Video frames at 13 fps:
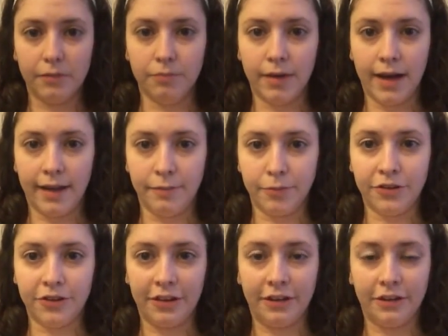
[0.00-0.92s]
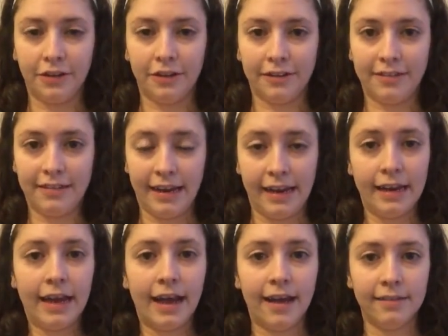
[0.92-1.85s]
my particular
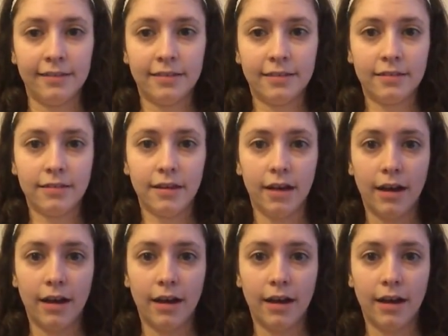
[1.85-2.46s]
state has